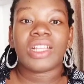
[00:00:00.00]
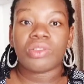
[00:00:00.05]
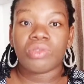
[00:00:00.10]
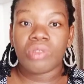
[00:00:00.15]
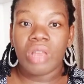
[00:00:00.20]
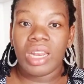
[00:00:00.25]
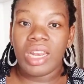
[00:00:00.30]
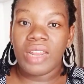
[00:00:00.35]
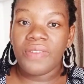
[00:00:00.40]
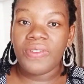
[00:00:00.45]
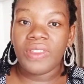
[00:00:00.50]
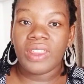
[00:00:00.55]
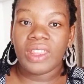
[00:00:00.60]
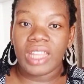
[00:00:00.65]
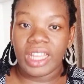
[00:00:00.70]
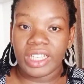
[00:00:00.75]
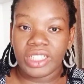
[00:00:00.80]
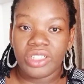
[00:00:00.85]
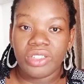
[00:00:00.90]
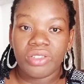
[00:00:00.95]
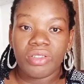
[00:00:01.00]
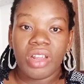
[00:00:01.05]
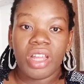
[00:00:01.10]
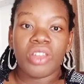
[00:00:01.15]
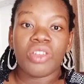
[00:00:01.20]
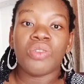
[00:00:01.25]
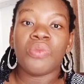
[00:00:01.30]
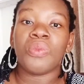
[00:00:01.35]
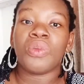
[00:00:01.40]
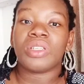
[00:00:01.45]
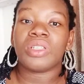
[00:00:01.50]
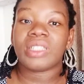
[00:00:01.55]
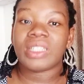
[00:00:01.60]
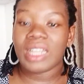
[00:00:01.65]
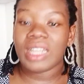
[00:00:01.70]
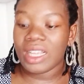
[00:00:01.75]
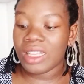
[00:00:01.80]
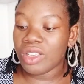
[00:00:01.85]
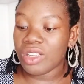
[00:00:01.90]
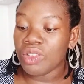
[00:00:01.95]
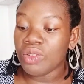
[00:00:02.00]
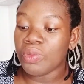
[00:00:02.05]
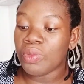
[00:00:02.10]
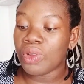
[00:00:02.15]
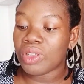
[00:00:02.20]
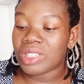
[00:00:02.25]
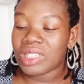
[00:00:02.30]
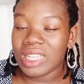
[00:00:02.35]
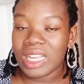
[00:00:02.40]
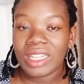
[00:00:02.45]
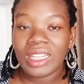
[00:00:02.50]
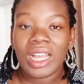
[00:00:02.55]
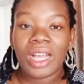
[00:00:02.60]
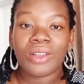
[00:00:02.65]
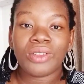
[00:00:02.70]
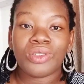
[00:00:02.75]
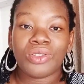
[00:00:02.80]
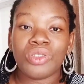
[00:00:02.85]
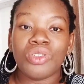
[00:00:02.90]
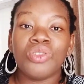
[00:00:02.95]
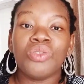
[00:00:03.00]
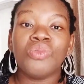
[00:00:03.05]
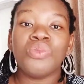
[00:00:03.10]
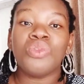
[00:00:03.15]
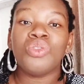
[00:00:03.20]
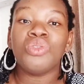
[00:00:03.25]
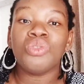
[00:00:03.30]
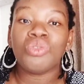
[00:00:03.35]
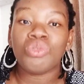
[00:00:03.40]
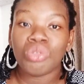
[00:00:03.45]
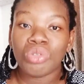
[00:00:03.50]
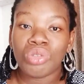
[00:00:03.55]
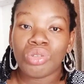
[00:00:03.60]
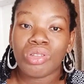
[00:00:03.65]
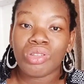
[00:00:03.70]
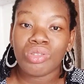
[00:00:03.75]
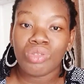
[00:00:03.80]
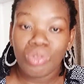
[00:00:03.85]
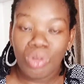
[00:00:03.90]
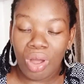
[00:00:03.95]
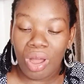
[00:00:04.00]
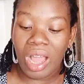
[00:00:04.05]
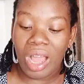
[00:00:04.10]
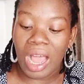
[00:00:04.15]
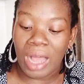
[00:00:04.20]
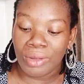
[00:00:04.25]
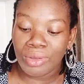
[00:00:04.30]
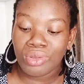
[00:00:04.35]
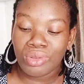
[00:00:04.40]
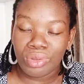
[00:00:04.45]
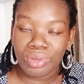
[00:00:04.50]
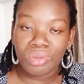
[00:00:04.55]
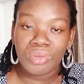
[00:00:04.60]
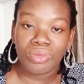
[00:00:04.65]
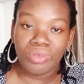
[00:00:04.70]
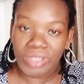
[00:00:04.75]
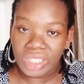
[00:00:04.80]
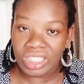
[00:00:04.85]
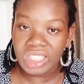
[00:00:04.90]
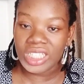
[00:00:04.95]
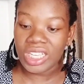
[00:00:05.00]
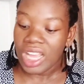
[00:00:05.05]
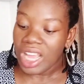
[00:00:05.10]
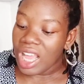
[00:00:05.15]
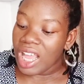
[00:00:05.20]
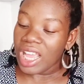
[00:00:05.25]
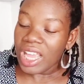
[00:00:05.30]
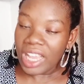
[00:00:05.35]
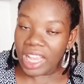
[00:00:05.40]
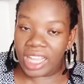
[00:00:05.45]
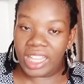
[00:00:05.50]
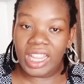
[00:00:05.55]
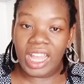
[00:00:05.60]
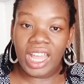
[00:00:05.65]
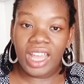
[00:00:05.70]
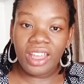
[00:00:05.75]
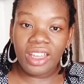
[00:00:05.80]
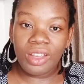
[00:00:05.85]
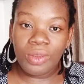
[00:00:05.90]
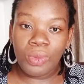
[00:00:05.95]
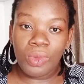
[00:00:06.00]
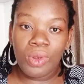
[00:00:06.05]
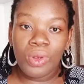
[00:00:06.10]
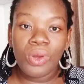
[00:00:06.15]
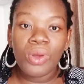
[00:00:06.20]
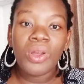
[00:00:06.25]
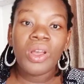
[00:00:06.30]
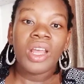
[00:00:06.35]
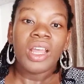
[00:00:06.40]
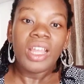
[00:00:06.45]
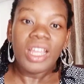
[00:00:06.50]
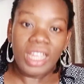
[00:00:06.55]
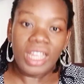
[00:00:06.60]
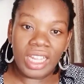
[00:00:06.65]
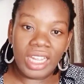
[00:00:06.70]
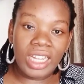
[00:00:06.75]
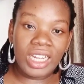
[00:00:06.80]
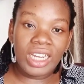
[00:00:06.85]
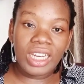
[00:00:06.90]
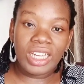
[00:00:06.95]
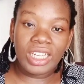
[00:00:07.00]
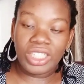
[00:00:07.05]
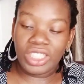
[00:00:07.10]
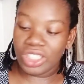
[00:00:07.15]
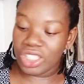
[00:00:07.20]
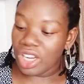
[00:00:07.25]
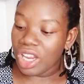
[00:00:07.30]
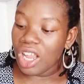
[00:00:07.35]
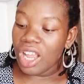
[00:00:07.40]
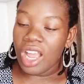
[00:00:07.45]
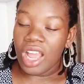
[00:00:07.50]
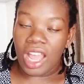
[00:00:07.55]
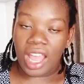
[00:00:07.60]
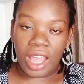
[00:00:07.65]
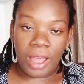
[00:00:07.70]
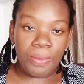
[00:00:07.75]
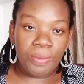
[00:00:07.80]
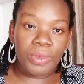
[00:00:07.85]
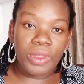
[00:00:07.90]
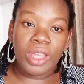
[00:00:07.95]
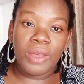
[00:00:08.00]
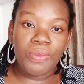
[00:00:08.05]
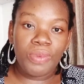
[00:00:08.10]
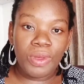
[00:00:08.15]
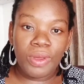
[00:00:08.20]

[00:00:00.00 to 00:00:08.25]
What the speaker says: as you are living in Nigeria, you must learn how to, you should know how to read either Igbo, English, let's